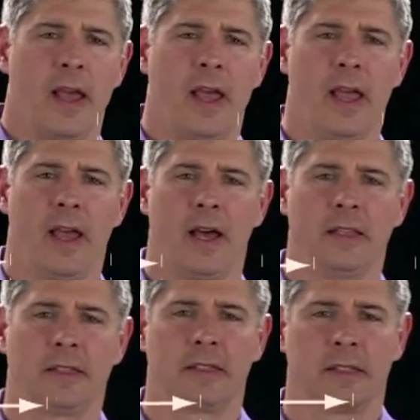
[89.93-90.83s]

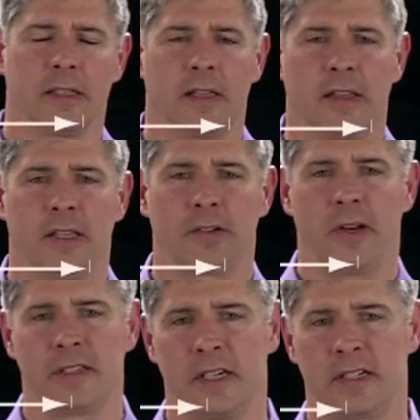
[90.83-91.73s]
And the
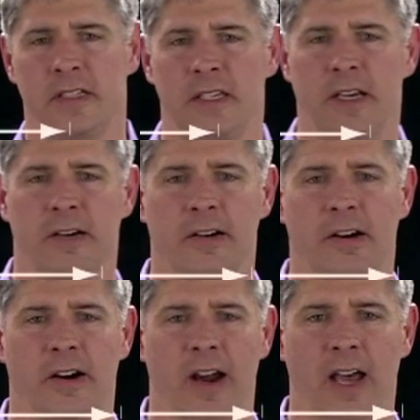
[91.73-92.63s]
transitions here
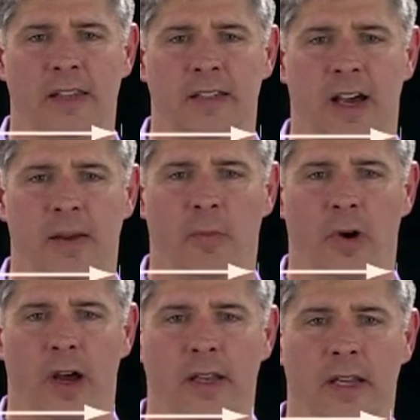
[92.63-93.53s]
are at time
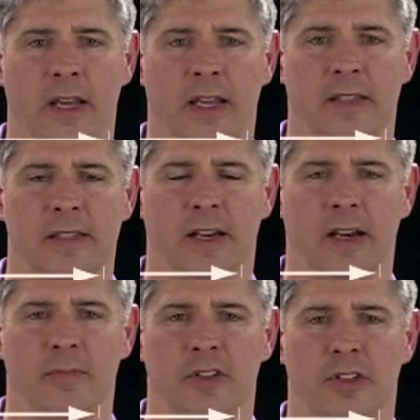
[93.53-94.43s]
one and
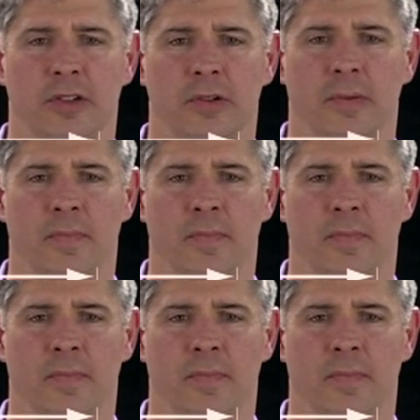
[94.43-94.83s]
time two.